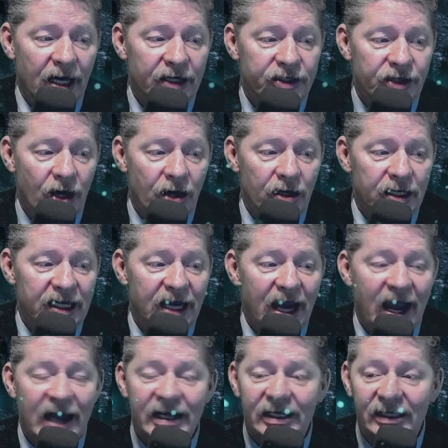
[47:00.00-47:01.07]
a donkey,
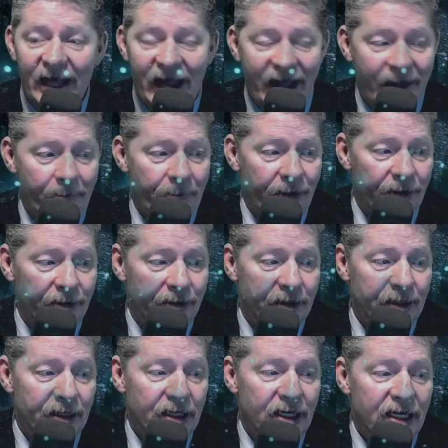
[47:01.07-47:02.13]
and a lamp.
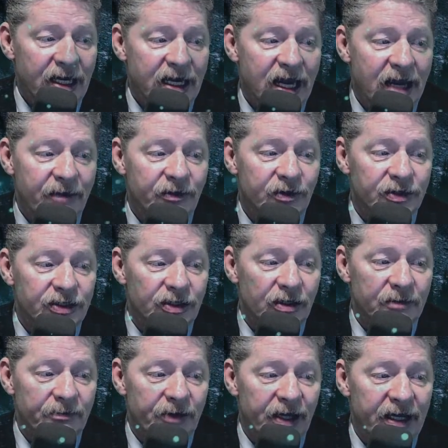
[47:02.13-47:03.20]
He came to a
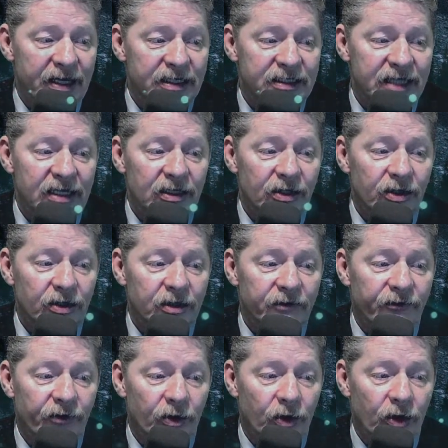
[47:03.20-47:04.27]
certain place and looked
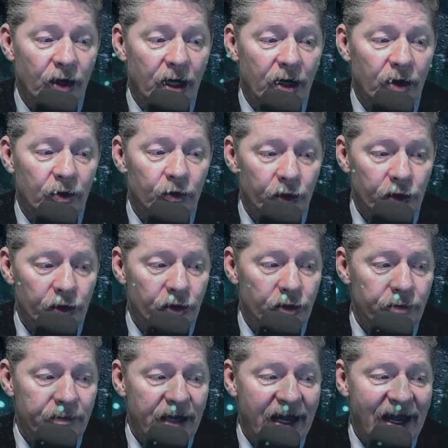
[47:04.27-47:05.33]
for
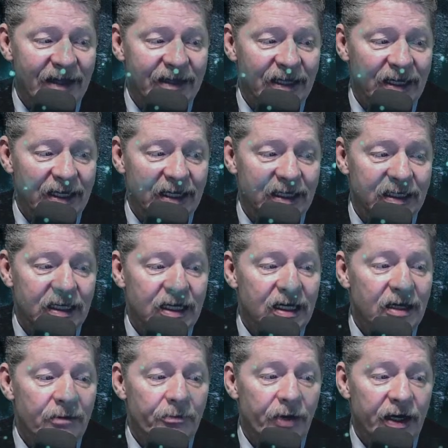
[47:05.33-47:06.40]
room at the inn,
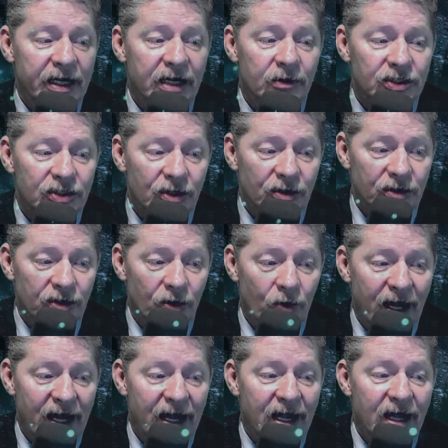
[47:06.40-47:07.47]
but he was turned
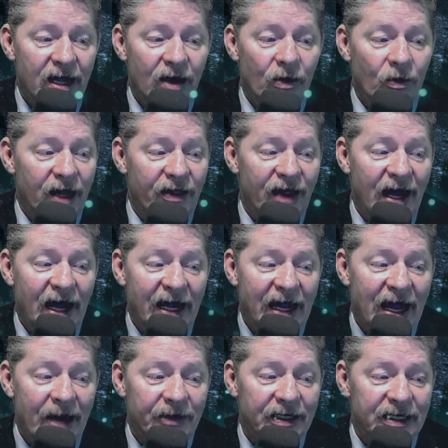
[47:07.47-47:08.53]
away. When that
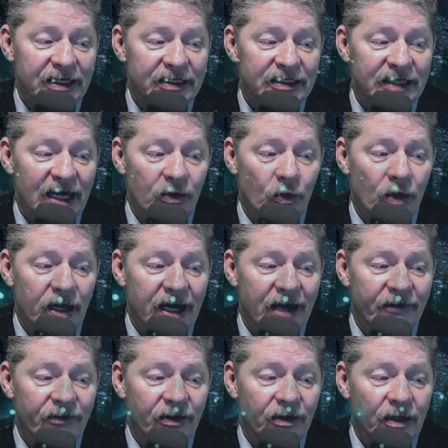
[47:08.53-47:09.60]
happened, he said,
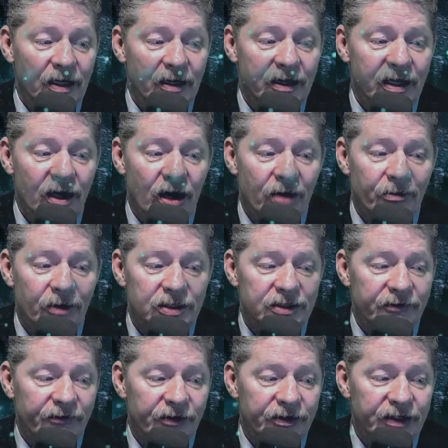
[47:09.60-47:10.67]
whatever the
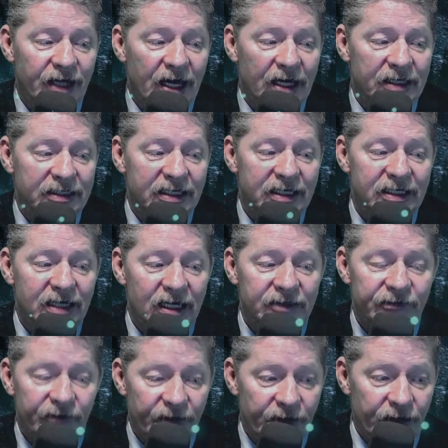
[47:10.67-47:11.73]
all-merciful does, he does
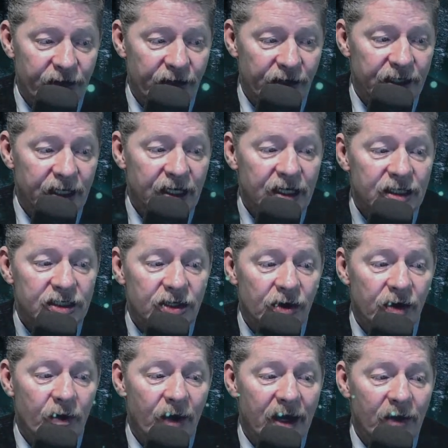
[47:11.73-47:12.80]
for the good. So
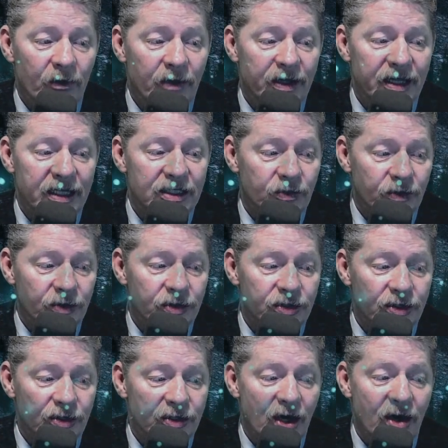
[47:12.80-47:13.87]
he went with his
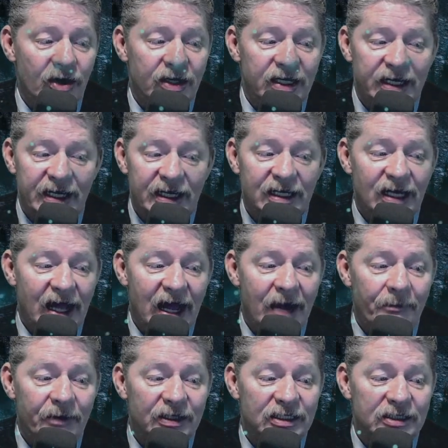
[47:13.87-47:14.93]
rooster, donkey, and lamp
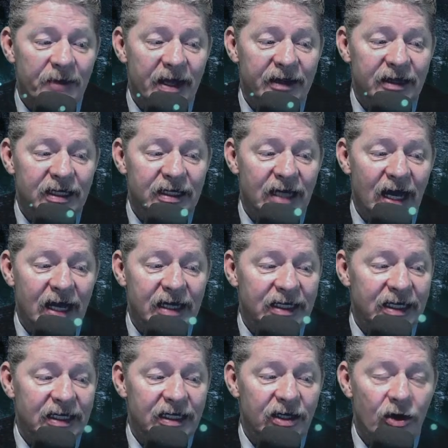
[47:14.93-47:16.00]
and spent the night
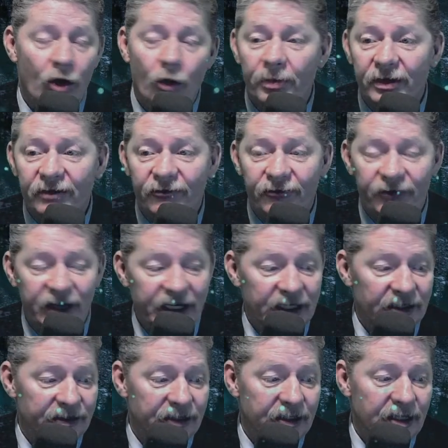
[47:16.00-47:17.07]
in an open
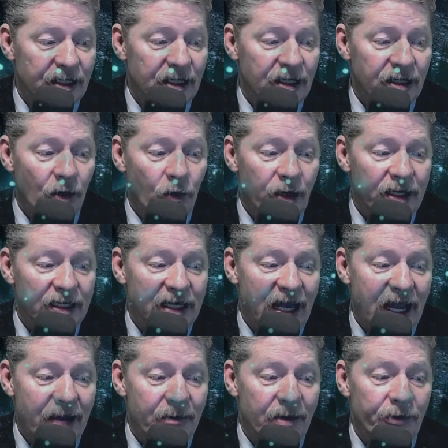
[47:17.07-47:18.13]
field. The wind
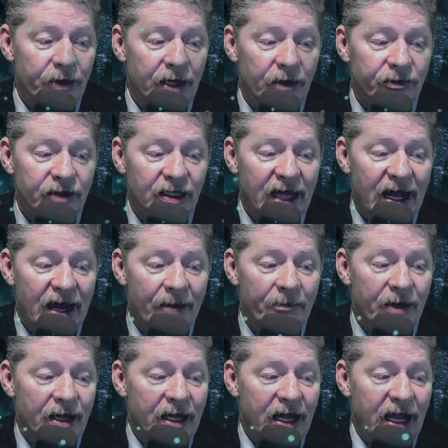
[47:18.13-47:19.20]
came and put out the lamp.
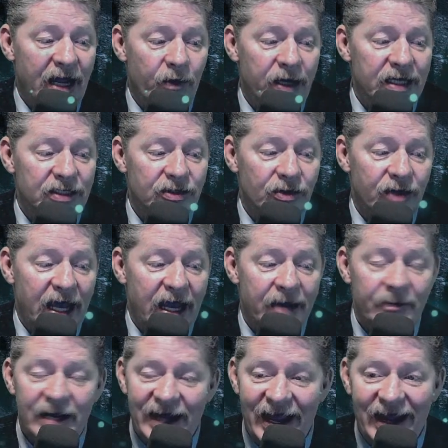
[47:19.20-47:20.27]
A weasel
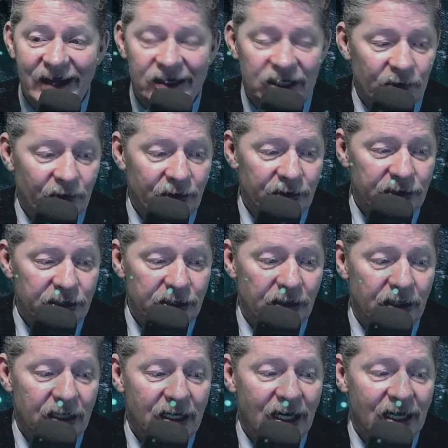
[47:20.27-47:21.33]
came and ate the rooster.
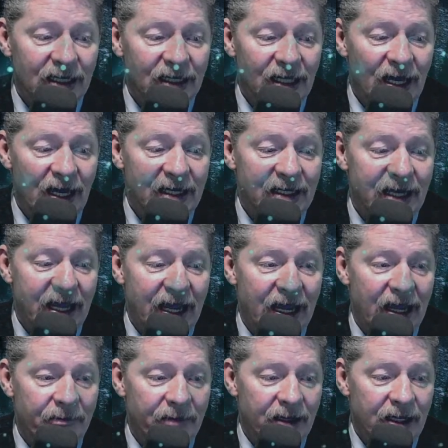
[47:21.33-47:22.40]
A lion
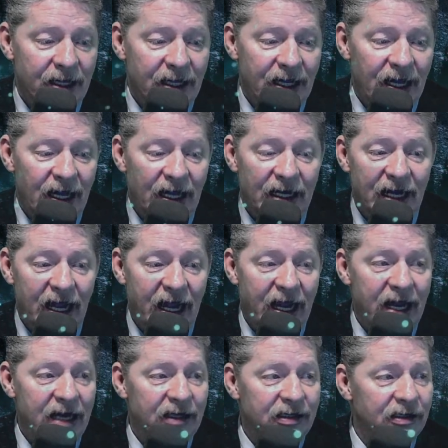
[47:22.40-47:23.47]
came and
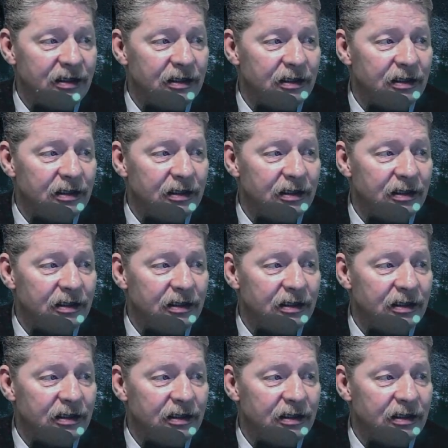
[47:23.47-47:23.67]
ate